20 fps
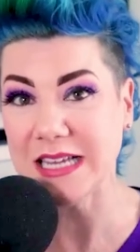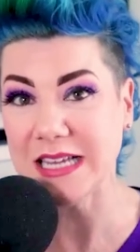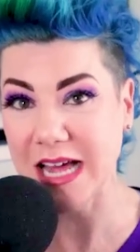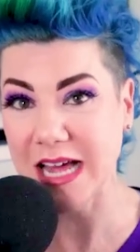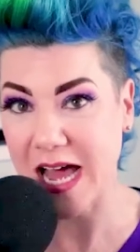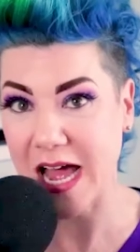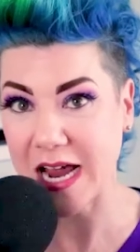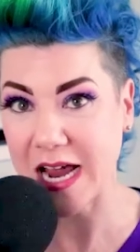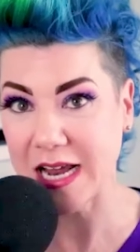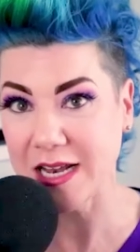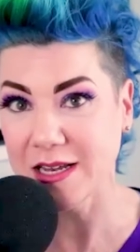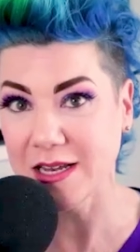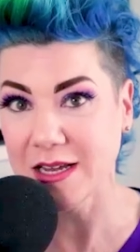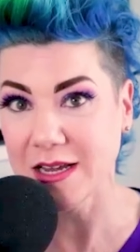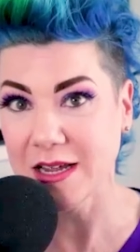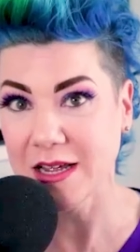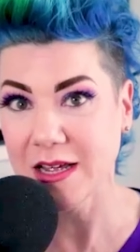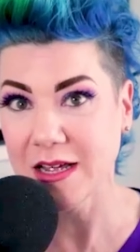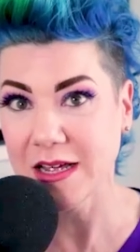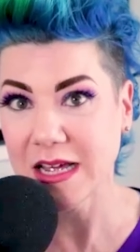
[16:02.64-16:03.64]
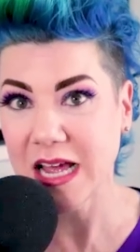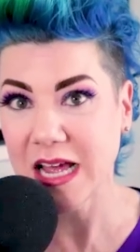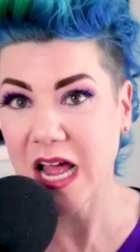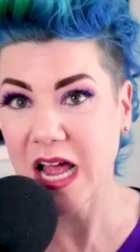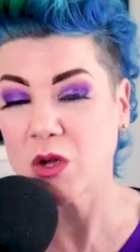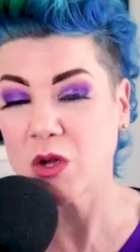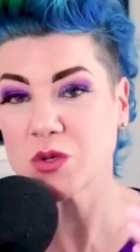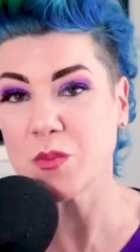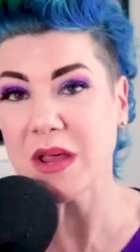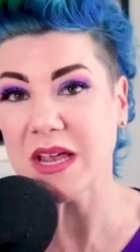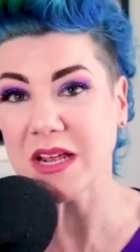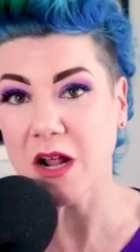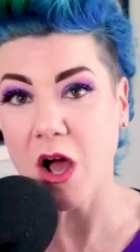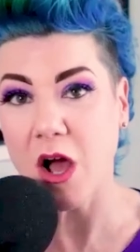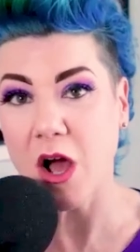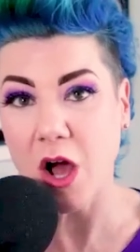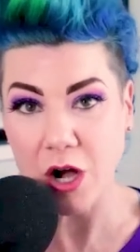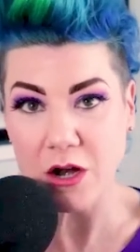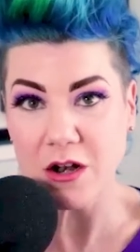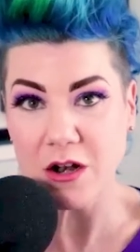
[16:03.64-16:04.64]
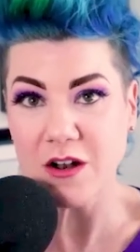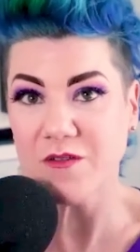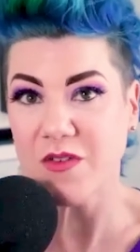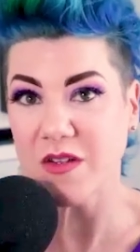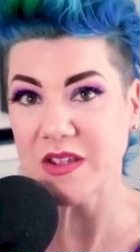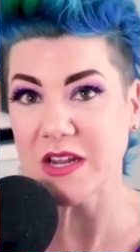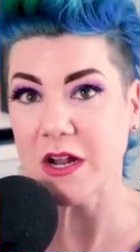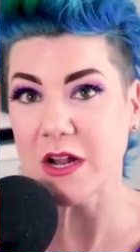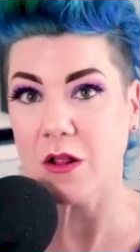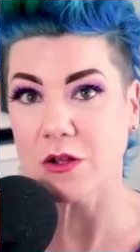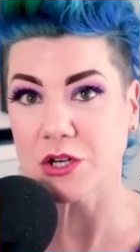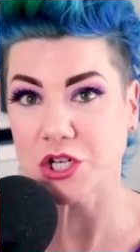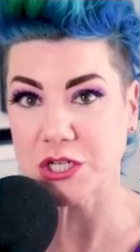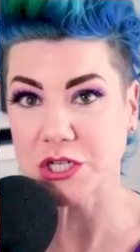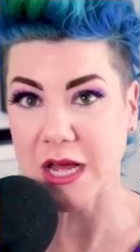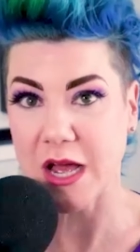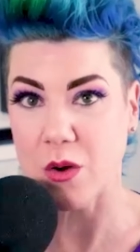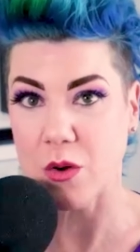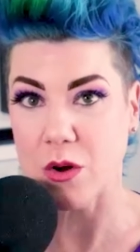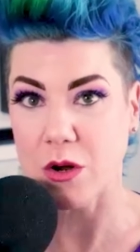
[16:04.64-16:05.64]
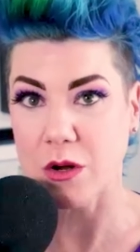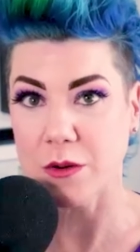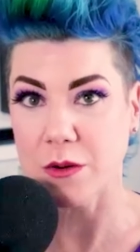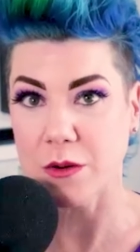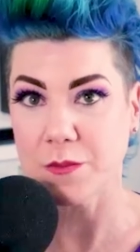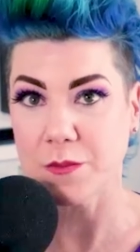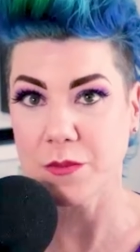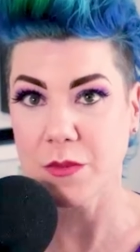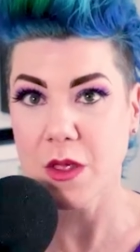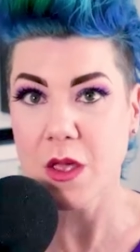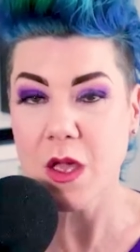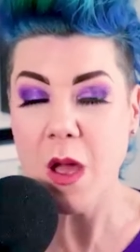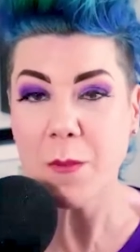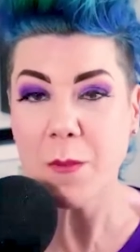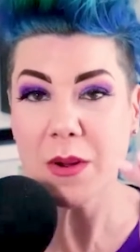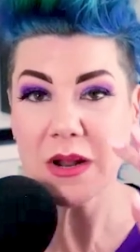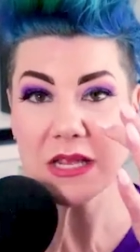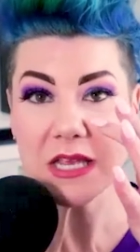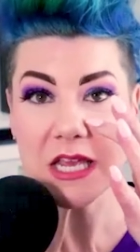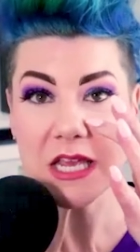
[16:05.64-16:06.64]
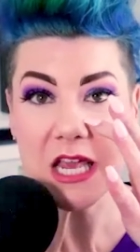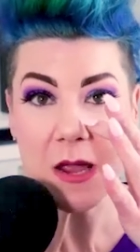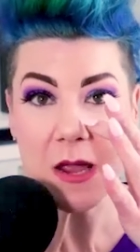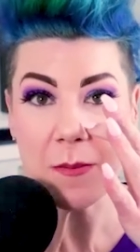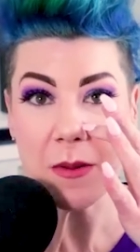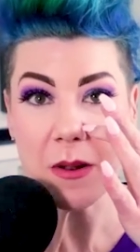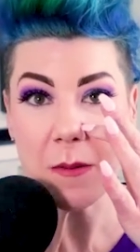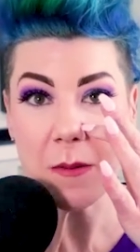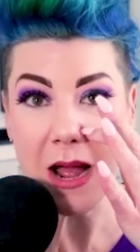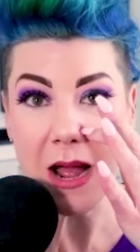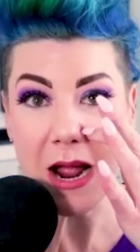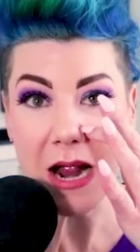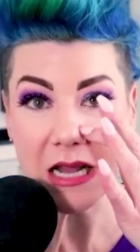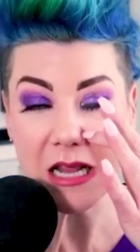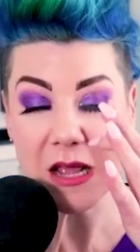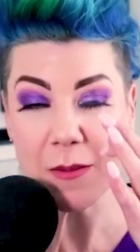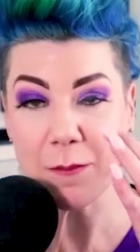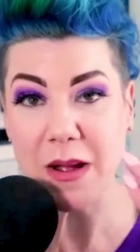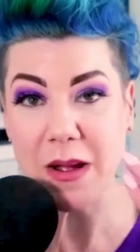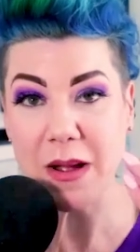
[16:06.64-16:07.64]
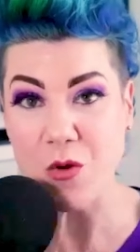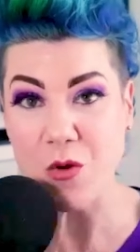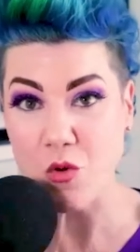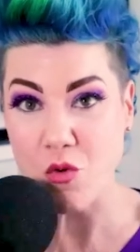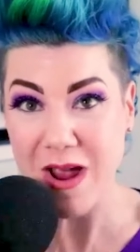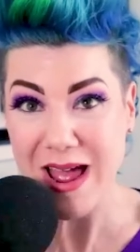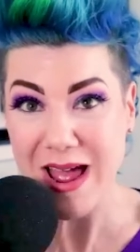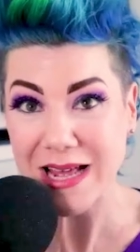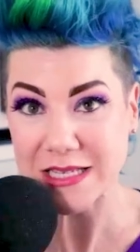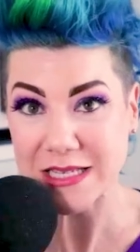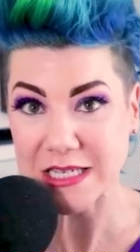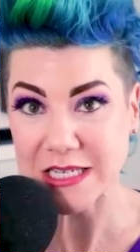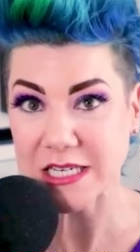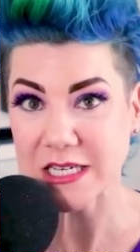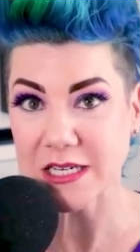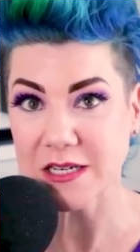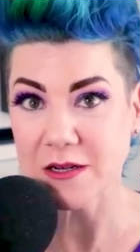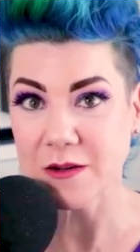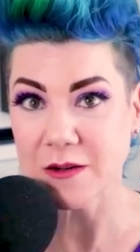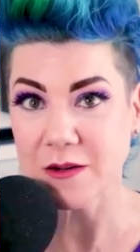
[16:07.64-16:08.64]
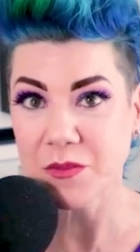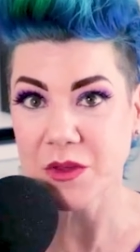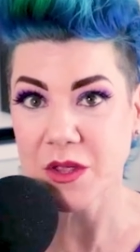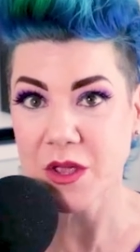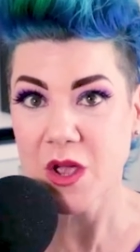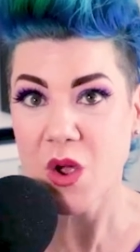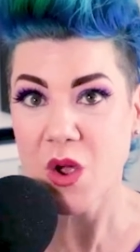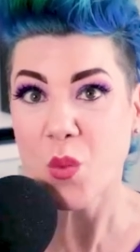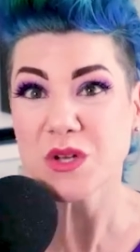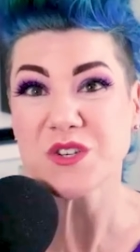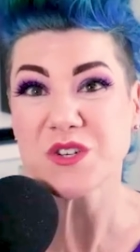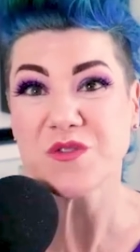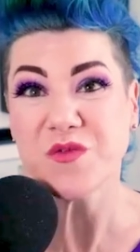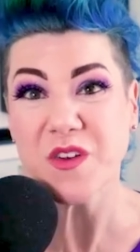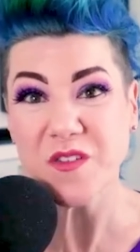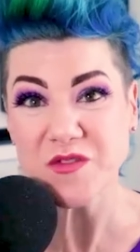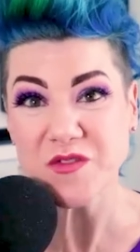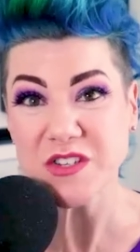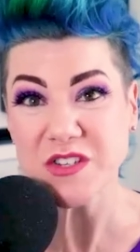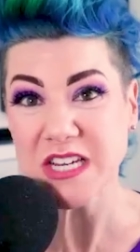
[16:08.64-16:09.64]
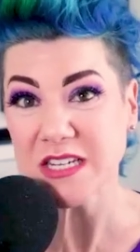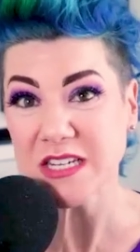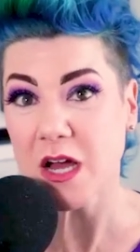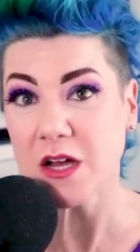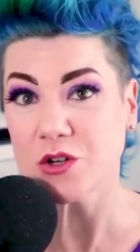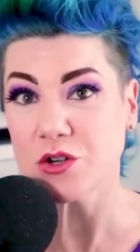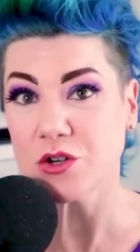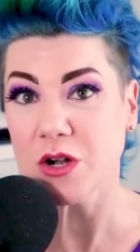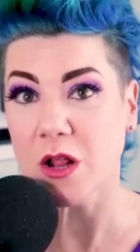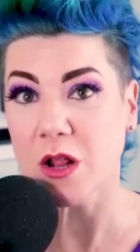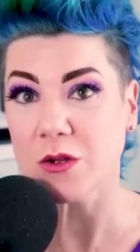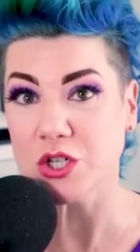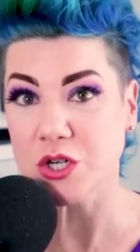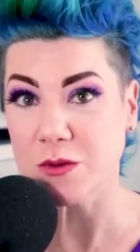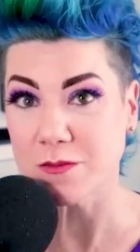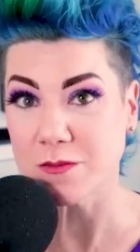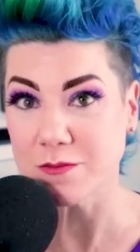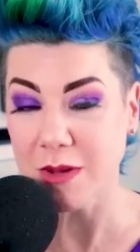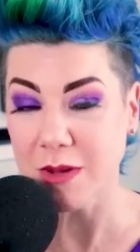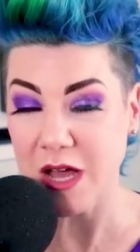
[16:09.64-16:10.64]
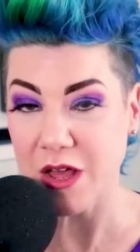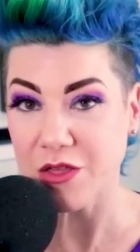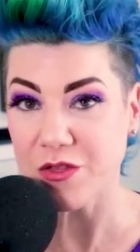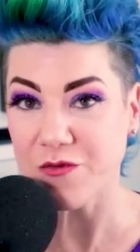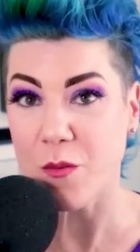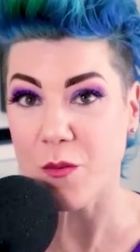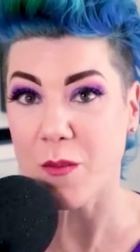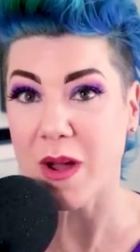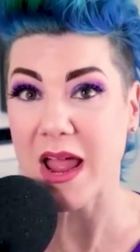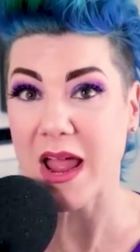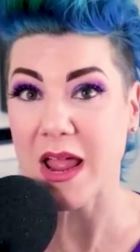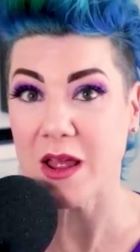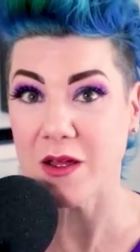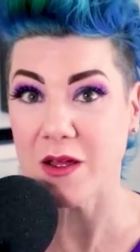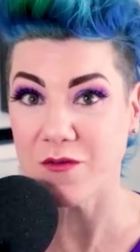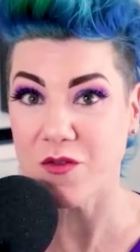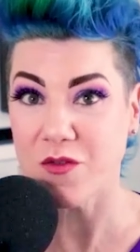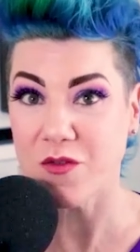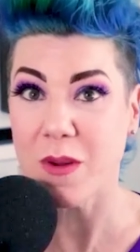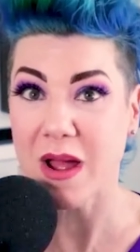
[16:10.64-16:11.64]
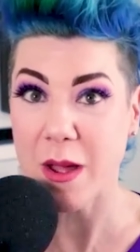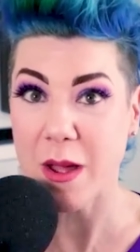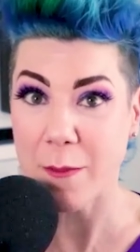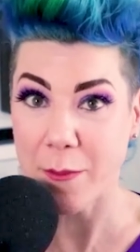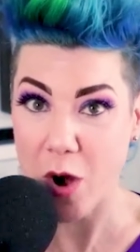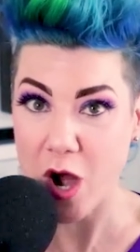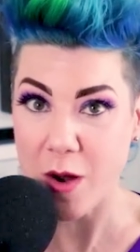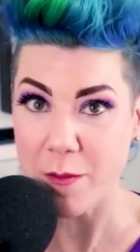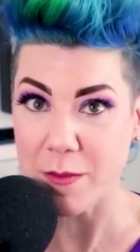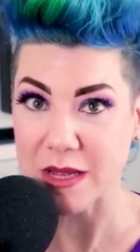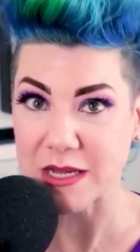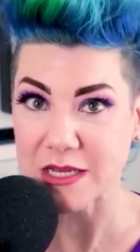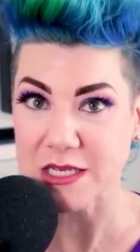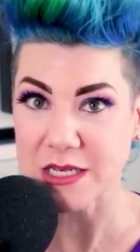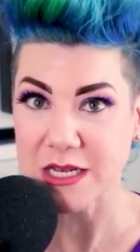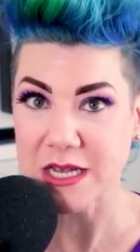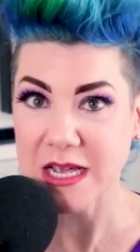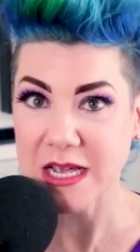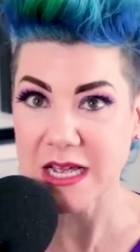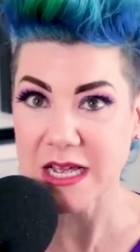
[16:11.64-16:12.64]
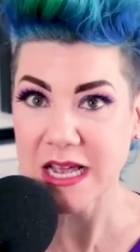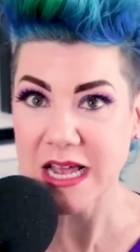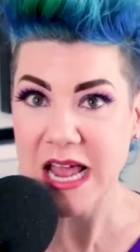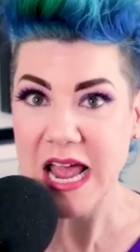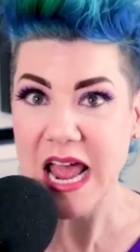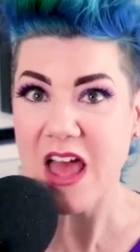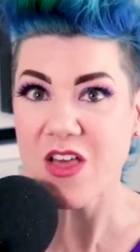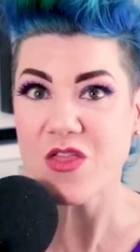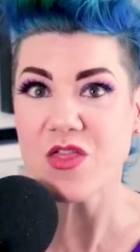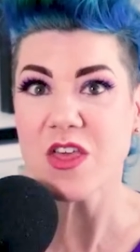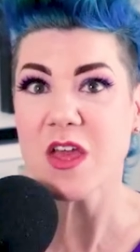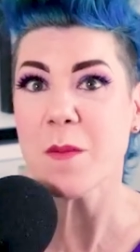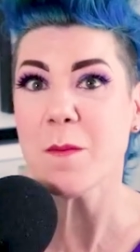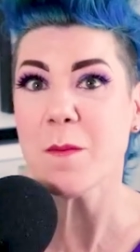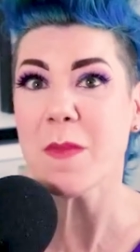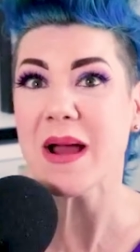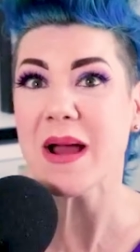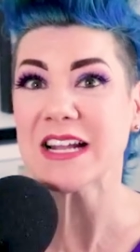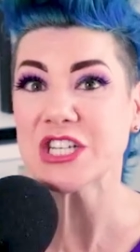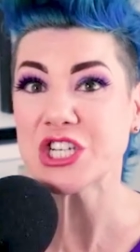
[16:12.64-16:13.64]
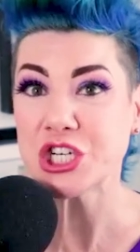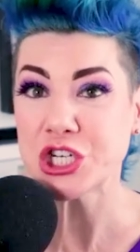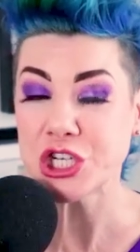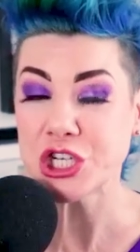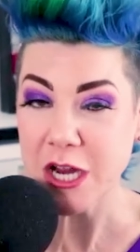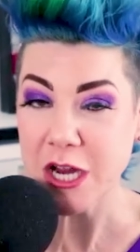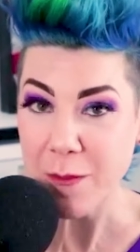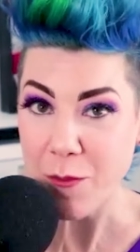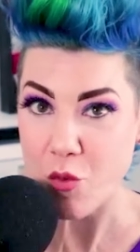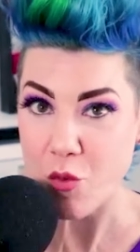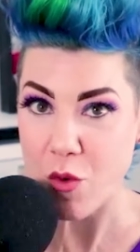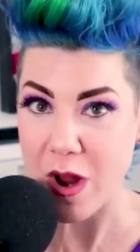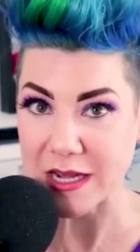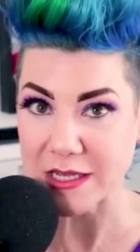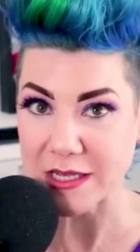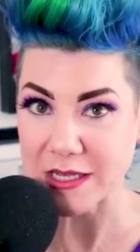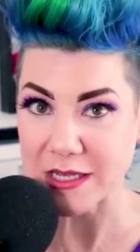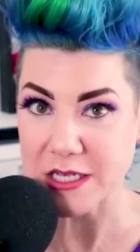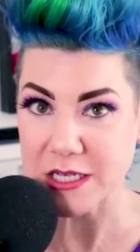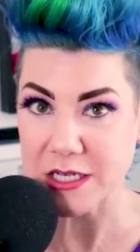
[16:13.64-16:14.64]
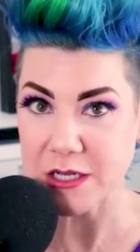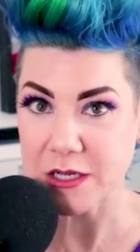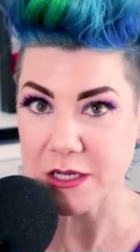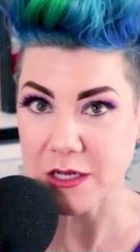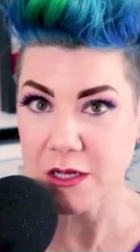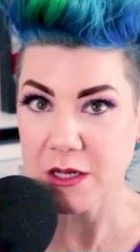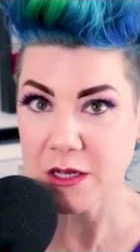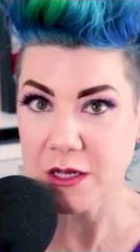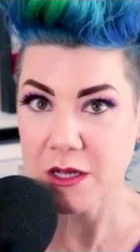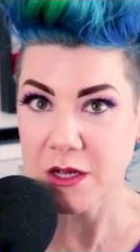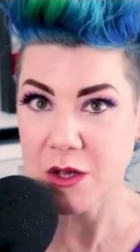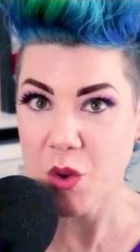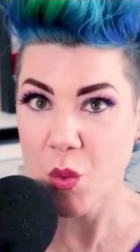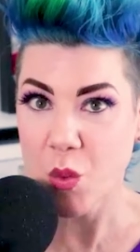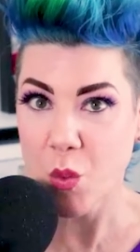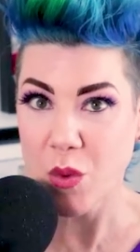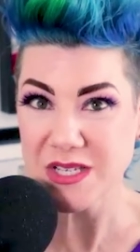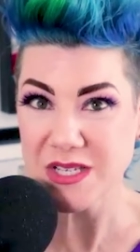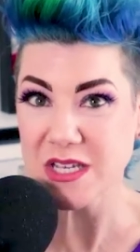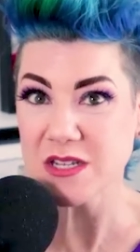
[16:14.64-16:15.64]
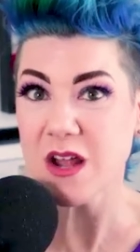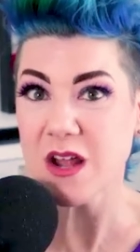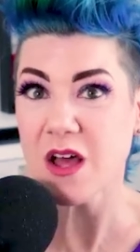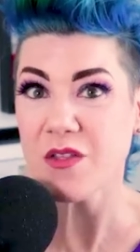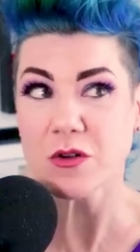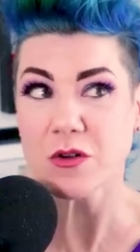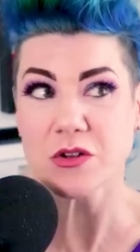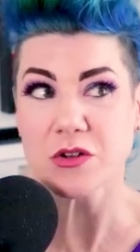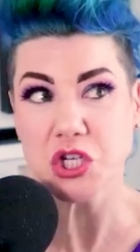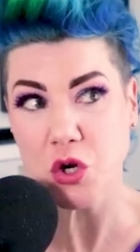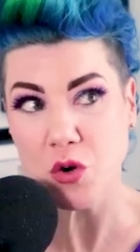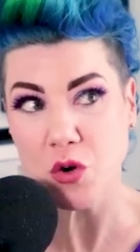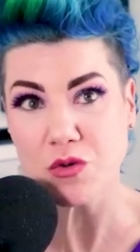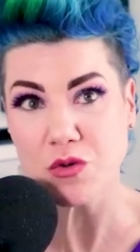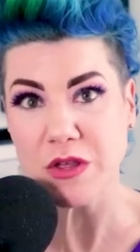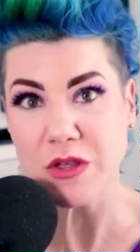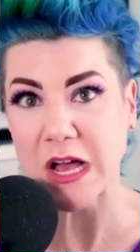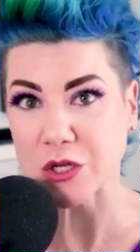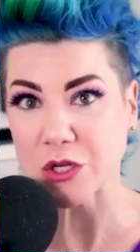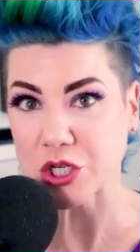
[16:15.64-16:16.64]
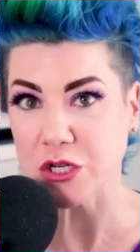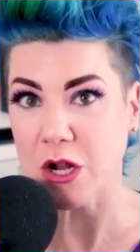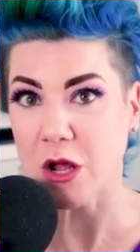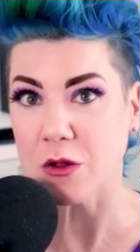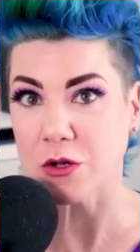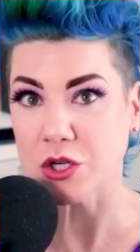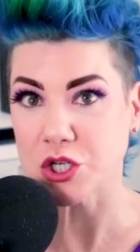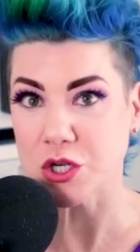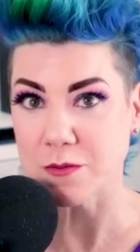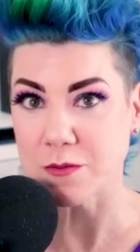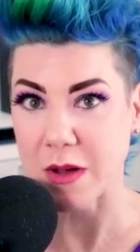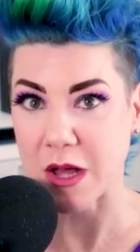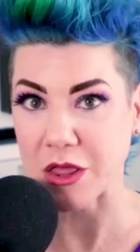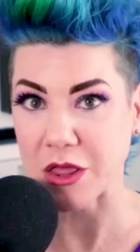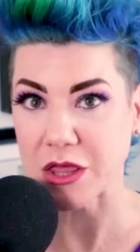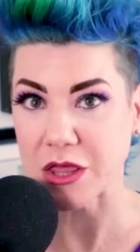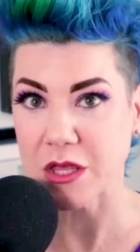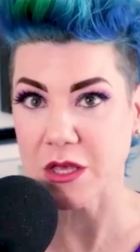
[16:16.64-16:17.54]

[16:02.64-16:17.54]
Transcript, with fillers: nine, I was making $150 an hour. But keep in mind that my rent was $1500 a month for my for my apartment and then my gym rent was another $2000 a month.